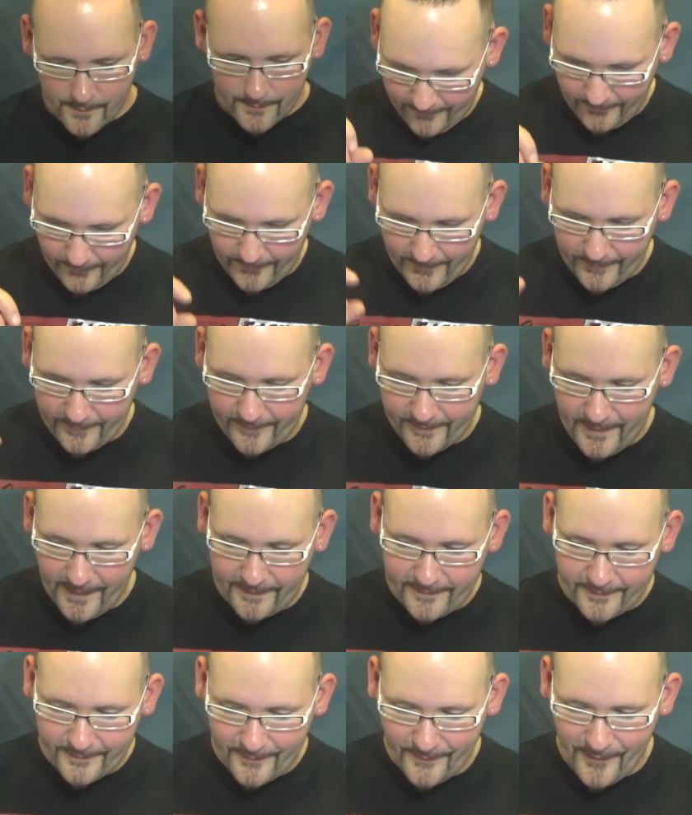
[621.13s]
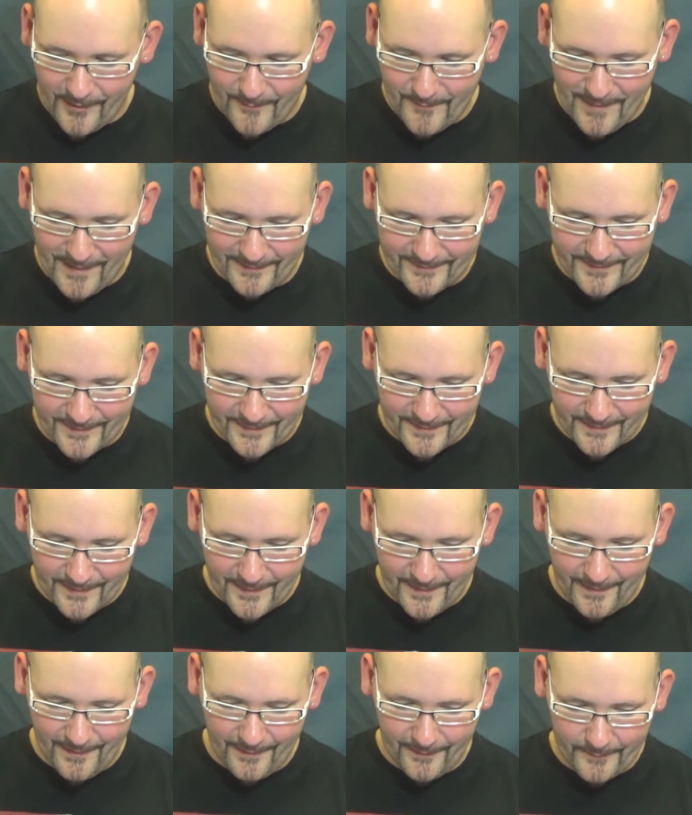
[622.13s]
So this next comment
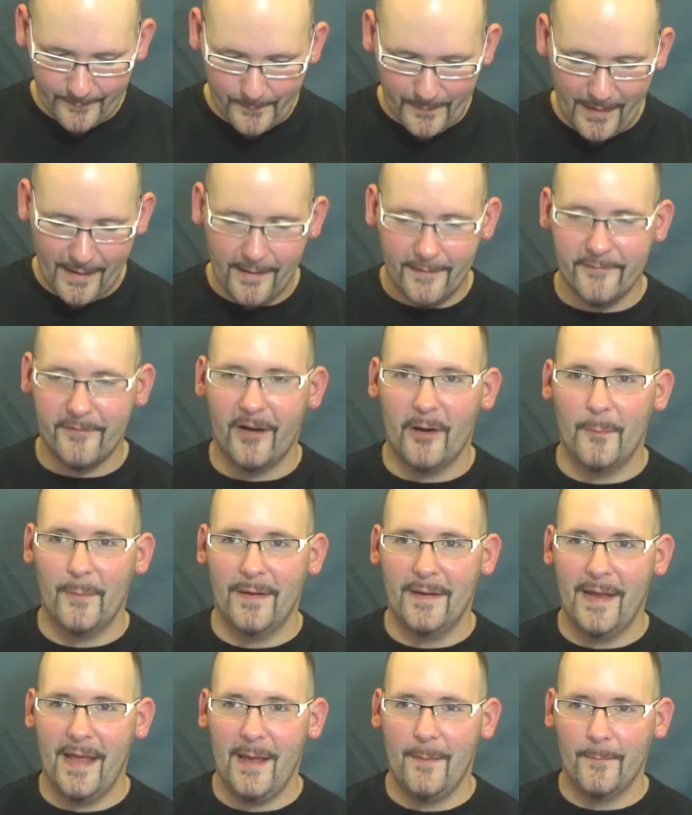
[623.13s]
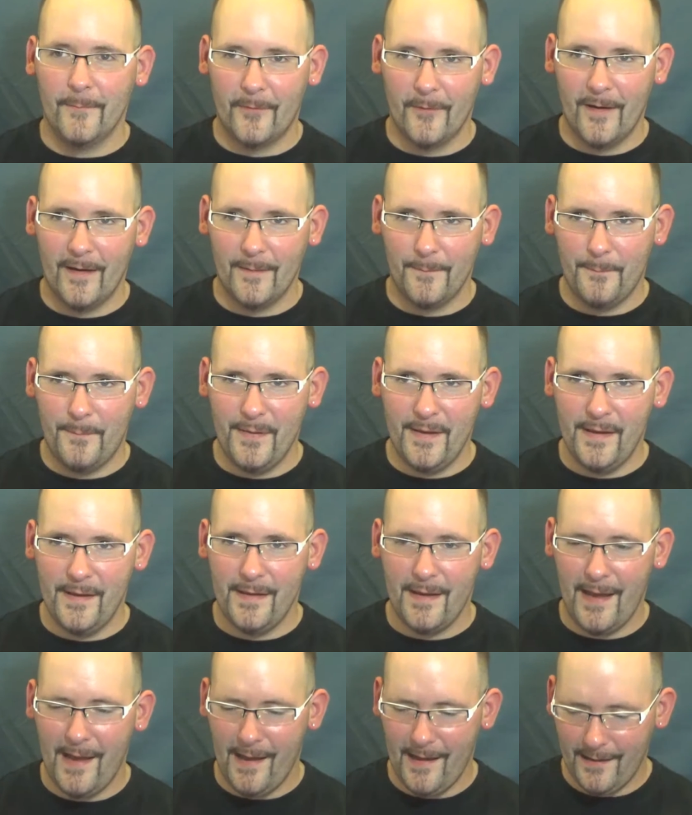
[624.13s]
is by a gentleman named Greg
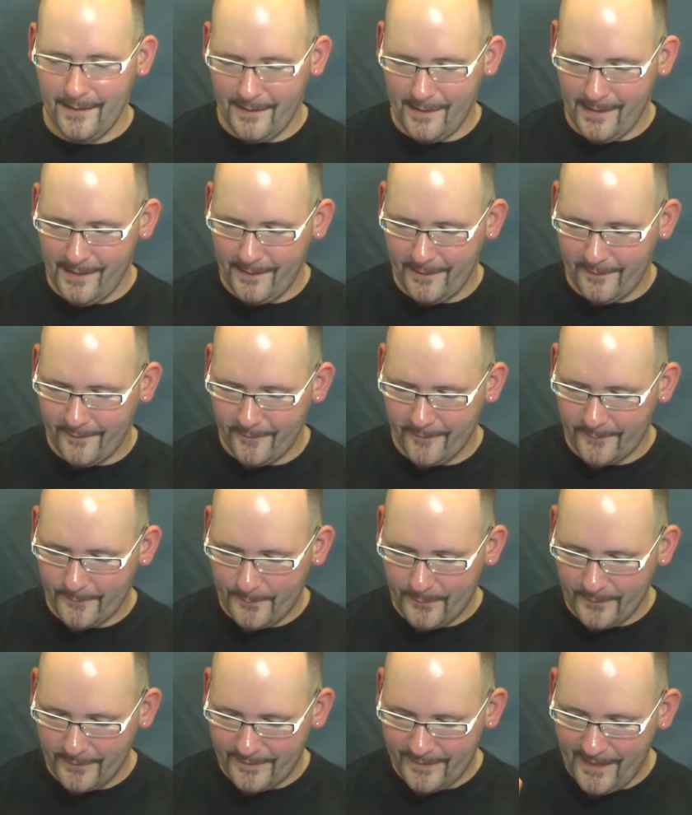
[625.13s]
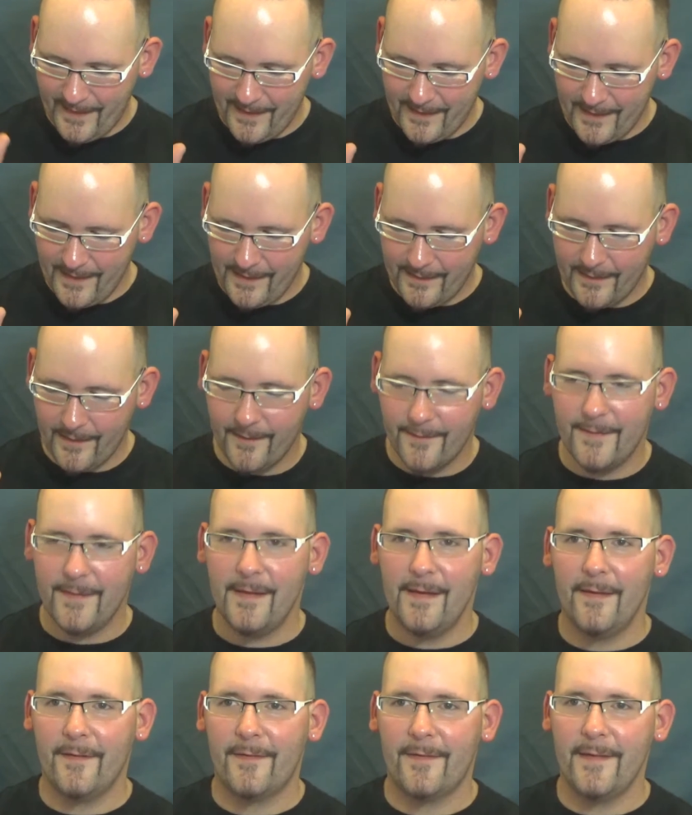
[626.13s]
B, and it is pertaining
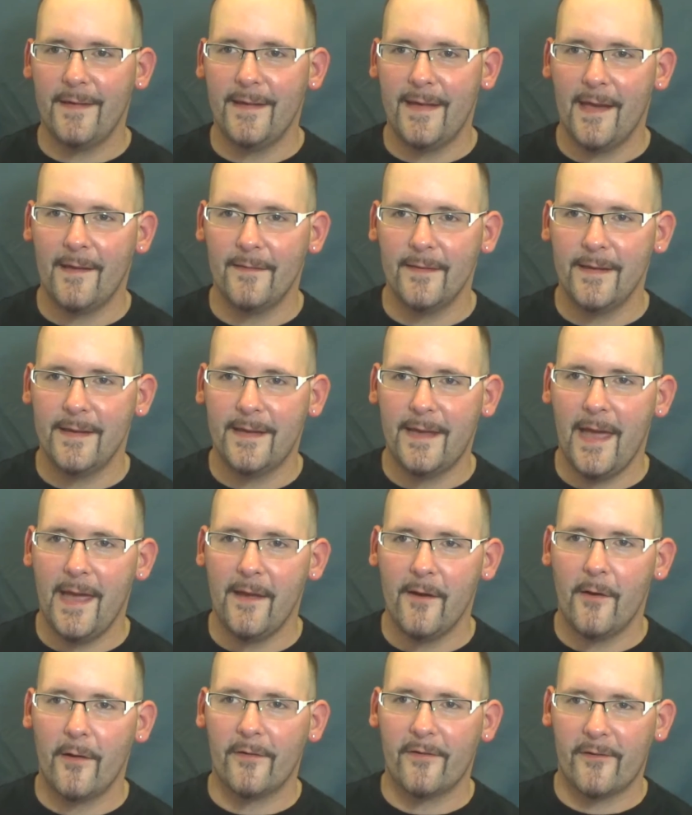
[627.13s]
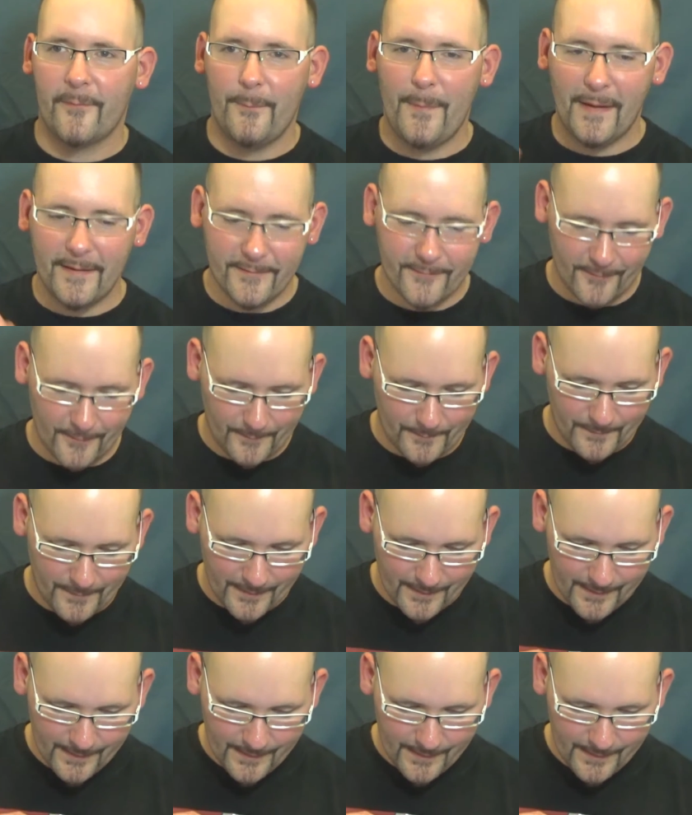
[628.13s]
the Sigeli Chaos Spectrum.